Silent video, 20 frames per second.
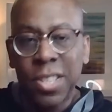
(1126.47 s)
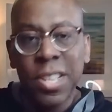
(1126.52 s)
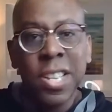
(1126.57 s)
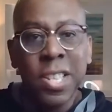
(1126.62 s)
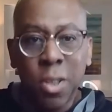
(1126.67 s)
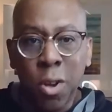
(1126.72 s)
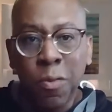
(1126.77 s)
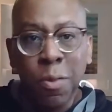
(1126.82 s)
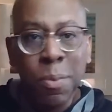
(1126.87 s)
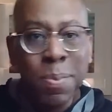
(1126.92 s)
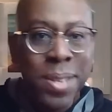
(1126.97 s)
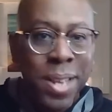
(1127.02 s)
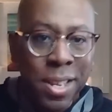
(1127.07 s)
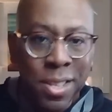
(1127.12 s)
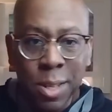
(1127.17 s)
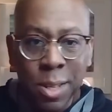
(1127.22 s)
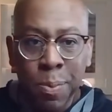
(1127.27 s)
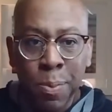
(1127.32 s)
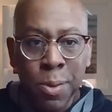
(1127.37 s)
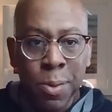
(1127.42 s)
Let's go from
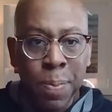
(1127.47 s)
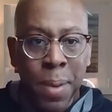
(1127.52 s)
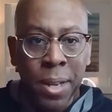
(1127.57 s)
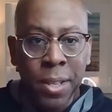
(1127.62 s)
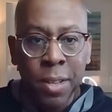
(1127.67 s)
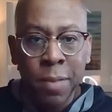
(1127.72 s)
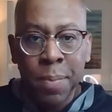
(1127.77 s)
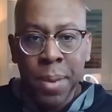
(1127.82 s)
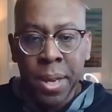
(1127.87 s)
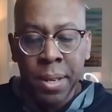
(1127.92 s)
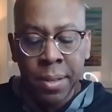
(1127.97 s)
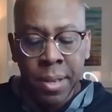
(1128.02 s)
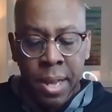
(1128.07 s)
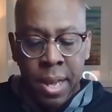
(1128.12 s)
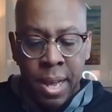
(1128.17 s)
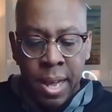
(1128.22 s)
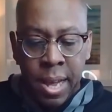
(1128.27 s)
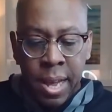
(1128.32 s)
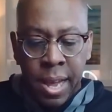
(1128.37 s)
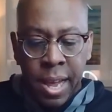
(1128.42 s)
Texas perspective, man.
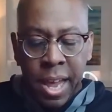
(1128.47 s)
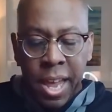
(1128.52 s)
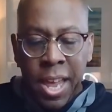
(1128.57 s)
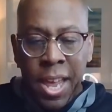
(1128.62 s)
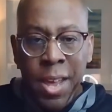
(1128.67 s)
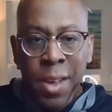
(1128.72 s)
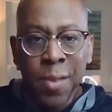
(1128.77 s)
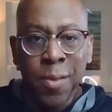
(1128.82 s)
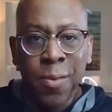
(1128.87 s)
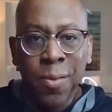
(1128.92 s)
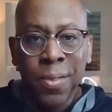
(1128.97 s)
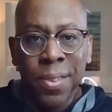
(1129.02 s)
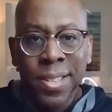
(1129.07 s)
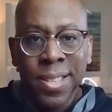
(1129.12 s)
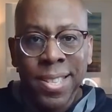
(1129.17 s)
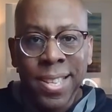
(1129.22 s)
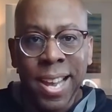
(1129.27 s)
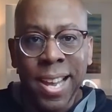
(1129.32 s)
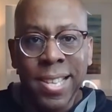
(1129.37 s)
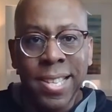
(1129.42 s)
If
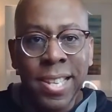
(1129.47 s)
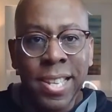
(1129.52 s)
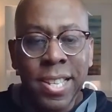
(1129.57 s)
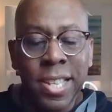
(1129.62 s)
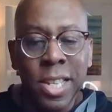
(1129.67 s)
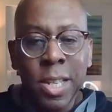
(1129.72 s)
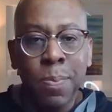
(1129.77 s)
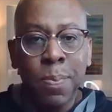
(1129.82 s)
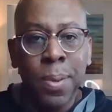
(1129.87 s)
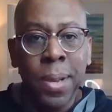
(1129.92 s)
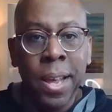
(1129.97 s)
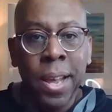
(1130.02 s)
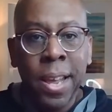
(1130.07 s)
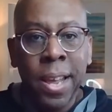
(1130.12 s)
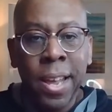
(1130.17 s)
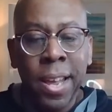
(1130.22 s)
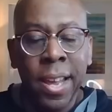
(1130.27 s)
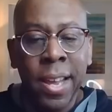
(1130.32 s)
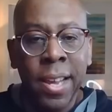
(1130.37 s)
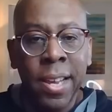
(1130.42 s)
Texas is
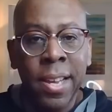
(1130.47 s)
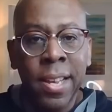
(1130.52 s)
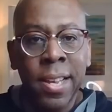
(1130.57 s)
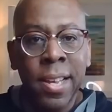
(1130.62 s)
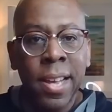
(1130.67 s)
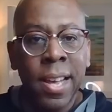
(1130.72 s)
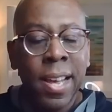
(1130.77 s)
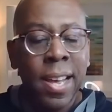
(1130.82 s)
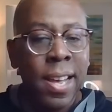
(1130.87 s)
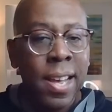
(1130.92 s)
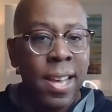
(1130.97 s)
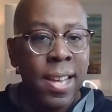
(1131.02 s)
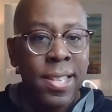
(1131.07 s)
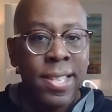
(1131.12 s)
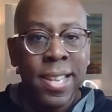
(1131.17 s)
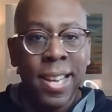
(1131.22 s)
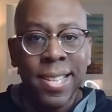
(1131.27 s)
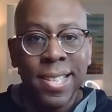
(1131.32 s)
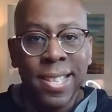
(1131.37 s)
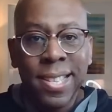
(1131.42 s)
playing
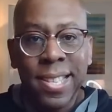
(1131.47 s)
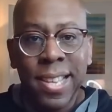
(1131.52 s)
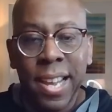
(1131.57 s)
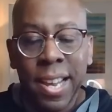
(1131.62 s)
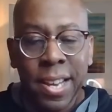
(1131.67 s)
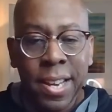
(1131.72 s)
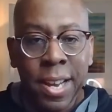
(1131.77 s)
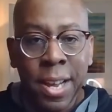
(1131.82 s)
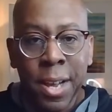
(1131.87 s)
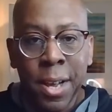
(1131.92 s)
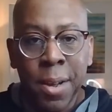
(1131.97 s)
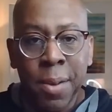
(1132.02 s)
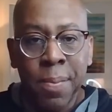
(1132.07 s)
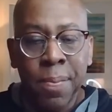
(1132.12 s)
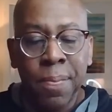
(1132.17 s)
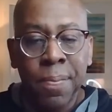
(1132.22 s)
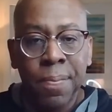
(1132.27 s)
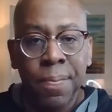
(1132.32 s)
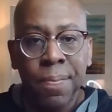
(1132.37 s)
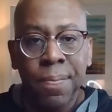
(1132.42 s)
Texas
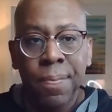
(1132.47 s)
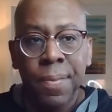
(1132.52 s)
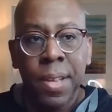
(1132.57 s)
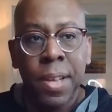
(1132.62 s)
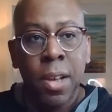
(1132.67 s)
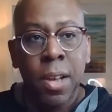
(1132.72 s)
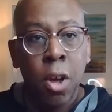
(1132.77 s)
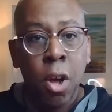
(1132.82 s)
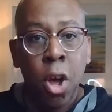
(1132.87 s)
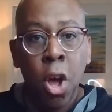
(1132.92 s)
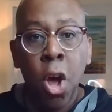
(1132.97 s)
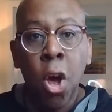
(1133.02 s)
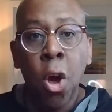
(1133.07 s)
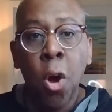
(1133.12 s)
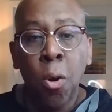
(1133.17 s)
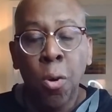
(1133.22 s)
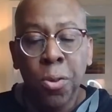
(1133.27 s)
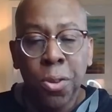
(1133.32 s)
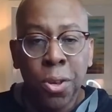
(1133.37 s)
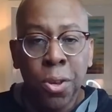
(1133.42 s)
A&M,
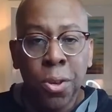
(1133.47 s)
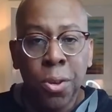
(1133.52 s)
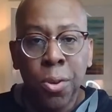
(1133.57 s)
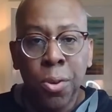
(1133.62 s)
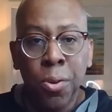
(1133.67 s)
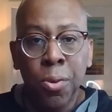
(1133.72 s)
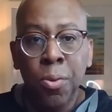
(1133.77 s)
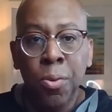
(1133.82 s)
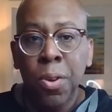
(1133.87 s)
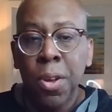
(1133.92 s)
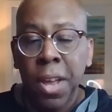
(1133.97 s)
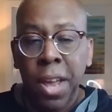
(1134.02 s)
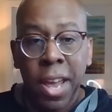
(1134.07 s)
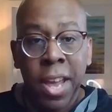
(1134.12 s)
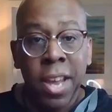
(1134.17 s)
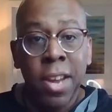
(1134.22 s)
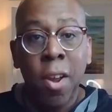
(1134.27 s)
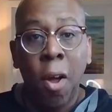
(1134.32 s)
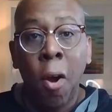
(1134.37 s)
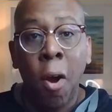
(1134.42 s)
OU,
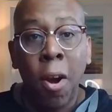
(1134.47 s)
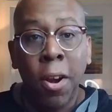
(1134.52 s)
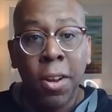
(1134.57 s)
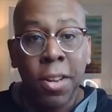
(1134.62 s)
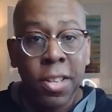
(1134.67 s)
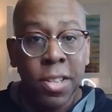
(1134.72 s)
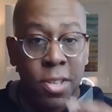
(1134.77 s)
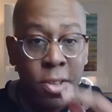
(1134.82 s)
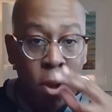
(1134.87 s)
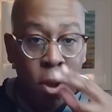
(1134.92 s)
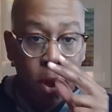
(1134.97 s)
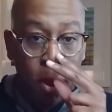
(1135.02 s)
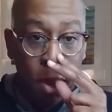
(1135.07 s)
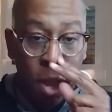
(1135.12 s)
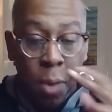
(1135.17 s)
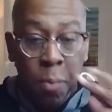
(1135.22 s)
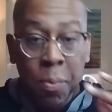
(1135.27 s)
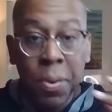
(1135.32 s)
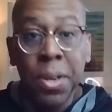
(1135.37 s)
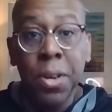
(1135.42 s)
and Arkansas,
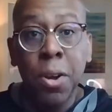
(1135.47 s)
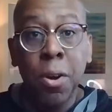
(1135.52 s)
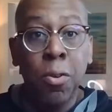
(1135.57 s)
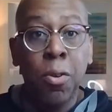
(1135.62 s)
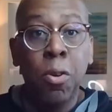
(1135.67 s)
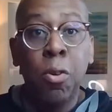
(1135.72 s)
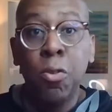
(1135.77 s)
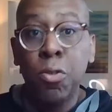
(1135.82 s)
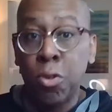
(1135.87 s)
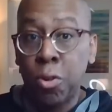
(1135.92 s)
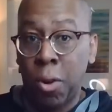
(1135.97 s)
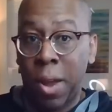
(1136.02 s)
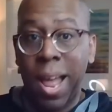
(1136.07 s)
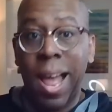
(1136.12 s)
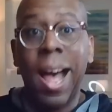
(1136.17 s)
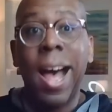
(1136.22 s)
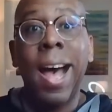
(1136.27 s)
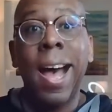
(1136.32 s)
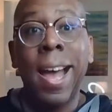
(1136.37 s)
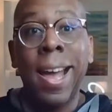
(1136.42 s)
and we know those are
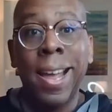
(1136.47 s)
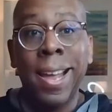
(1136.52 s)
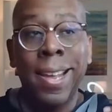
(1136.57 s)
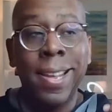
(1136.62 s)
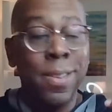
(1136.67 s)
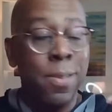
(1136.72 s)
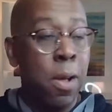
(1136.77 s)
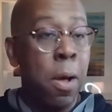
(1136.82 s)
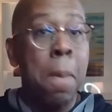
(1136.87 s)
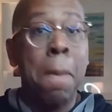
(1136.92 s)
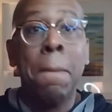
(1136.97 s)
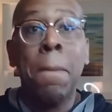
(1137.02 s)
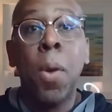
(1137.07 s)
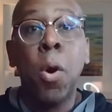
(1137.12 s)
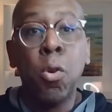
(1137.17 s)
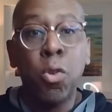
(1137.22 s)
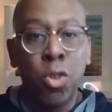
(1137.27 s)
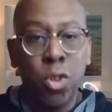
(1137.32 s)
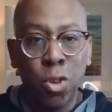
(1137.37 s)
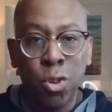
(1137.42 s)
high
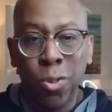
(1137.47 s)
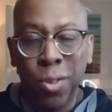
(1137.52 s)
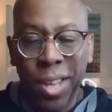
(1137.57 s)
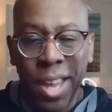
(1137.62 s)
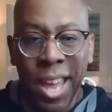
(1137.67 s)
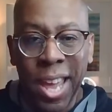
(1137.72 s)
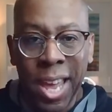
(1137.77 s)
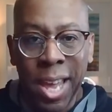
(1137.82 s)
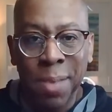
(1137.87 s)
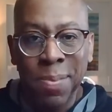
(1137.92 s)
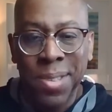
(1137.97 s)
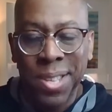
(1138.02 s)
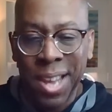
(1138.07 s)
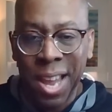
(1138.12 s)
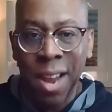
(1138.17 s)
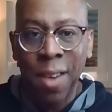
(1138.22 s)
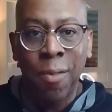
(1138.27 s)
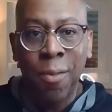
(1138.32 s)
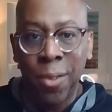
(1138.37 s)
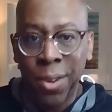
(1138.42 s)
emotional games
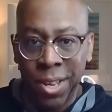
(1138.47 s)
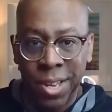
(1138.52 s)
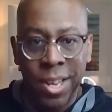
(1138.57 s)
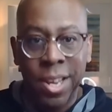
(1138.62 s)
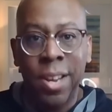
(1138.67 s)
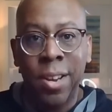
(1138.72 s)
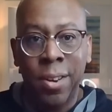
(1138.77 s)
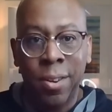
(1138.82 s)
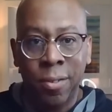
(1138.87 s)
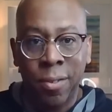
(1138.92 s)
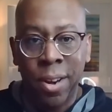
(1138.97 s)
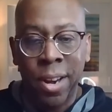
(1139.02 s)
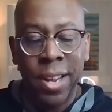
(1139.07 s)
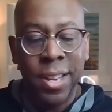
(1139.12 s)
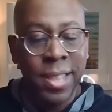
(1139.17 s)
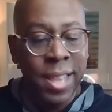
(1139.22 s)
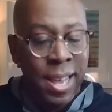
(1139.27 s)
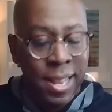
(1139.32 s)
every year, right?